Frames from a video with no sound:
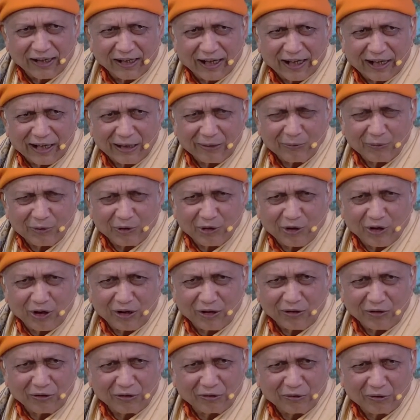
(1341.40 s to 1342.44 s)
and I am
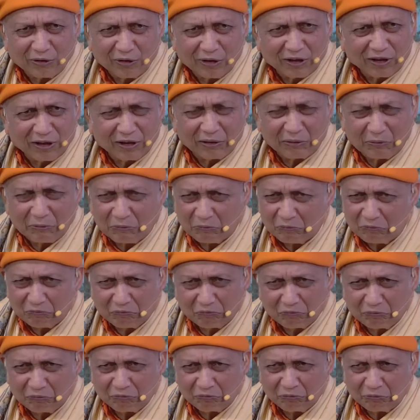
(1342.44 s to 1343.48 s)
not uh,
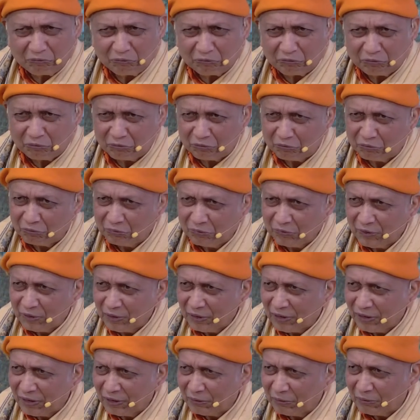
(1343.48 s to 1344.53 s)
mm,
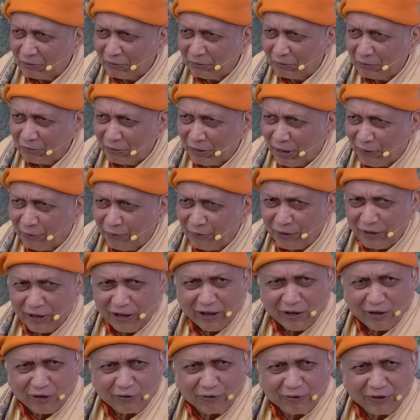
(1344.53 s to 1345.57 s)

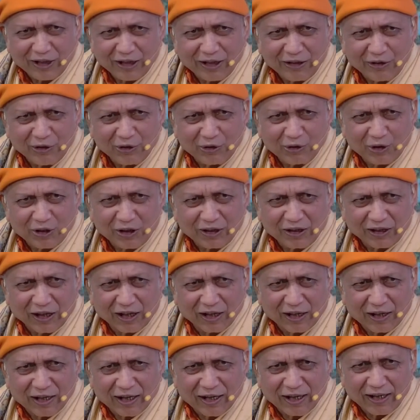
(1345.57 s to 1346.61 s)
afraid of that
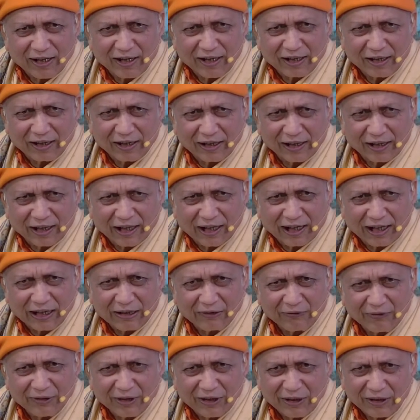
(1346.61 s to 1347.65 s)
your
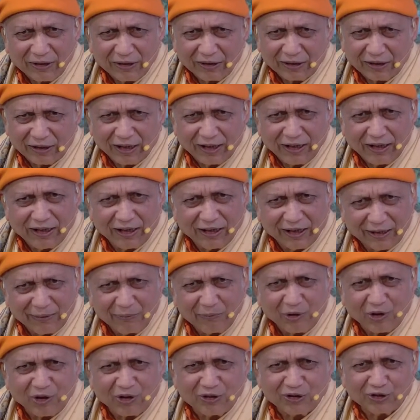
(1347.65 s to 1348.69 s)
Narayana. I will
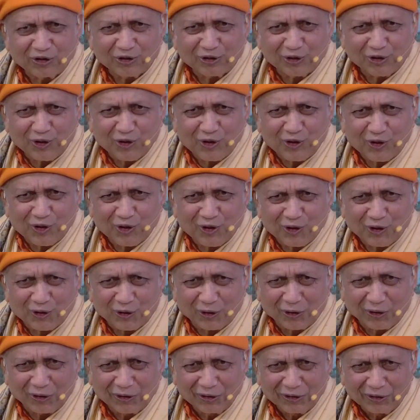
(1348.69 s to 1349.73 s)
kill him
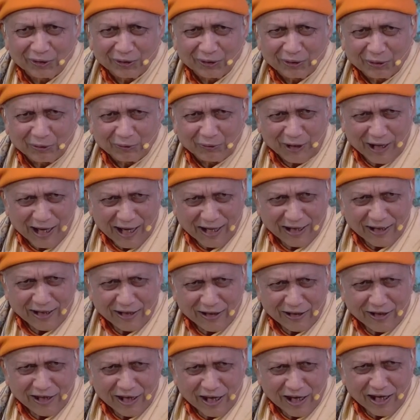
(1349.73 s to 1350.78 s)
also.
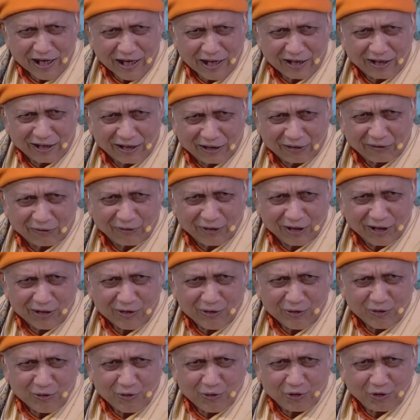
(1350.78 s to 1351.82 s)
Where is he?
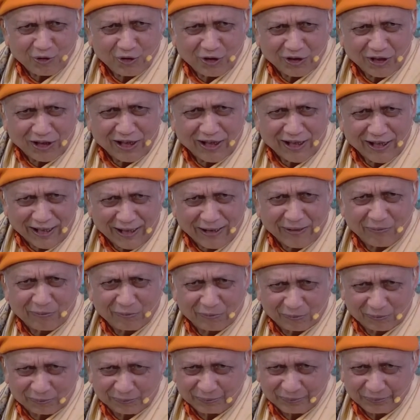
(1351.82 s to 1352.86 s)
Where do you see
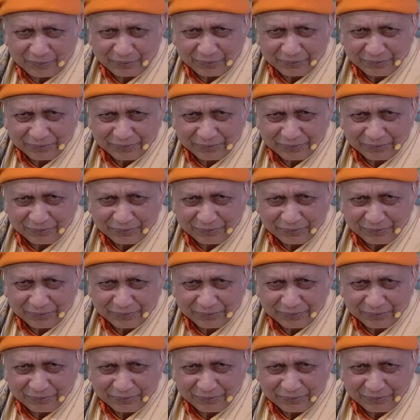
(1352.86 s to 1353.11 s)
him?